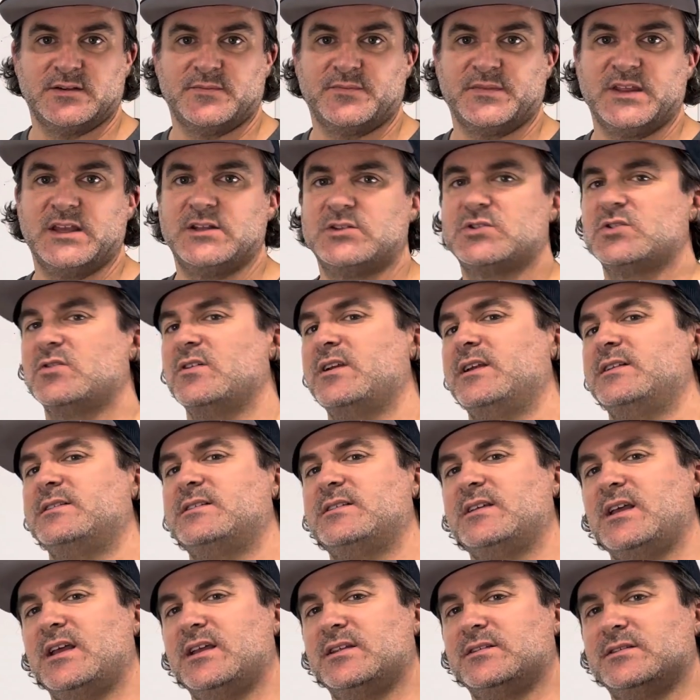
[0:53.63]
it
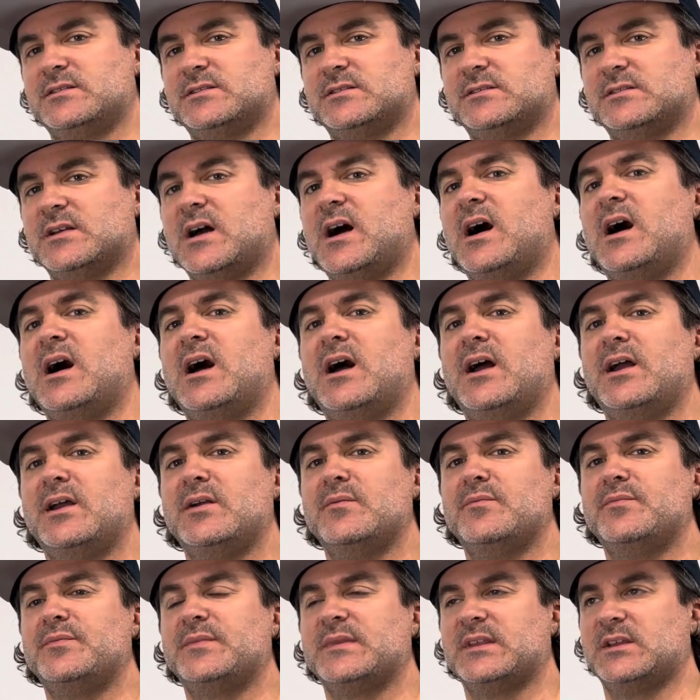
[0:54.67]
transcends
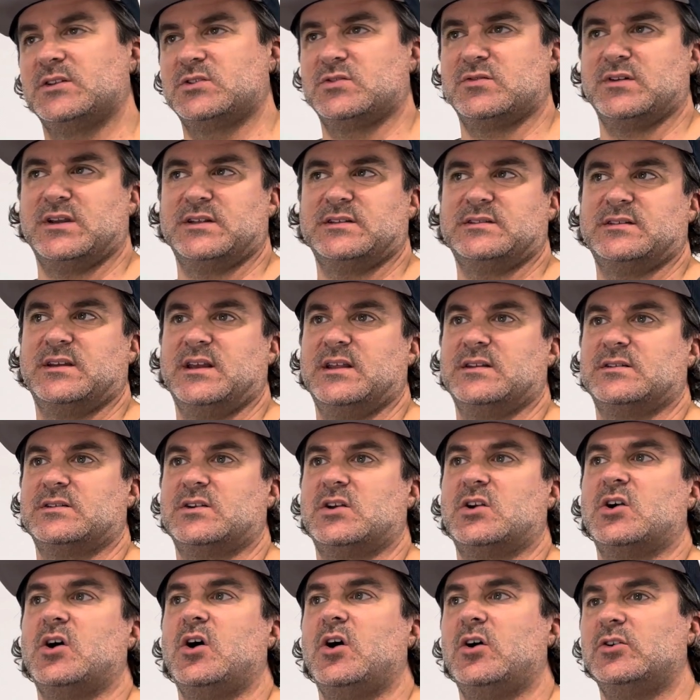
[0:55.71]
time, it transcends
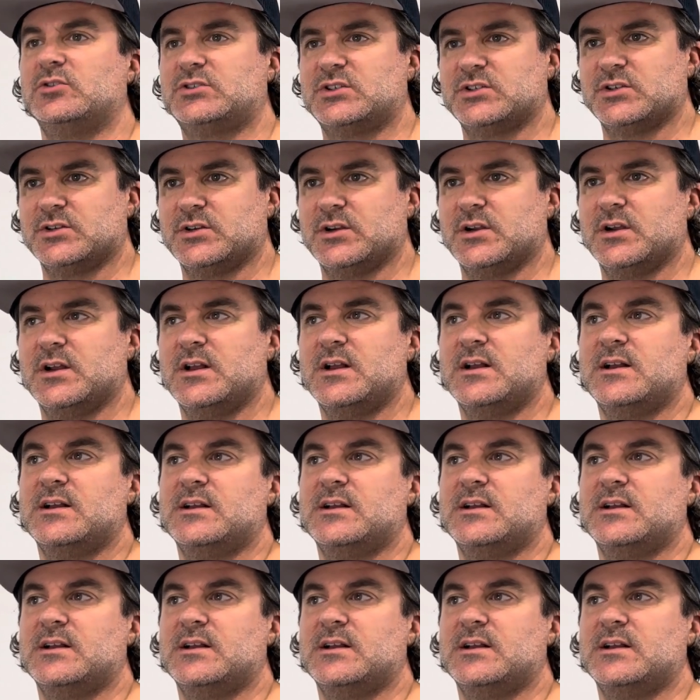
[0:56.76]
culture.